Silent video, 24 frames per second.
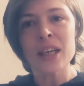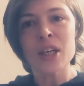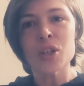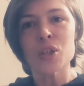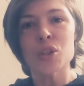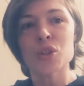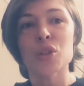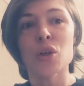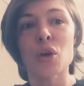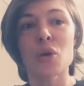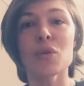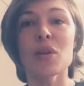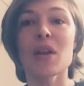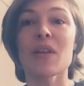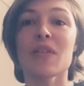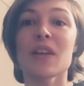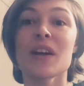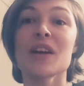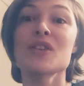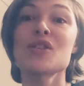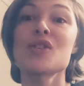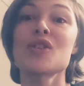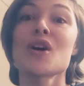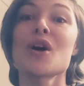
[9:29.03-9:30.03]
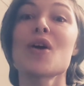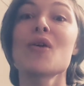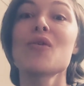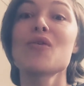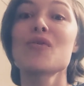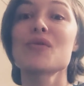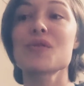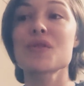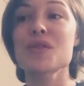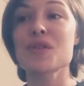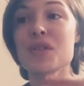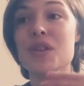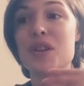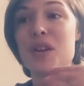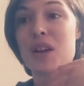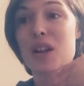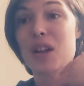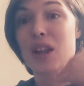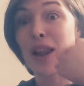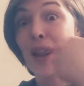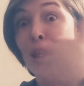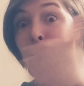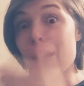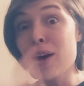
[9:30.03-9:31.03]
so that they don't
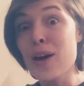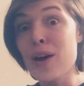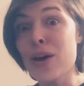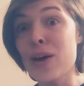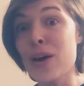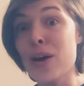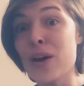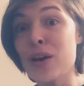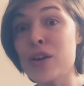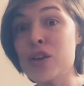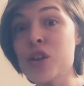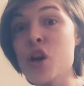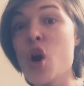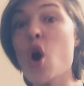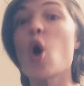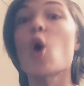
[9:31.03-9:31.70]
learn,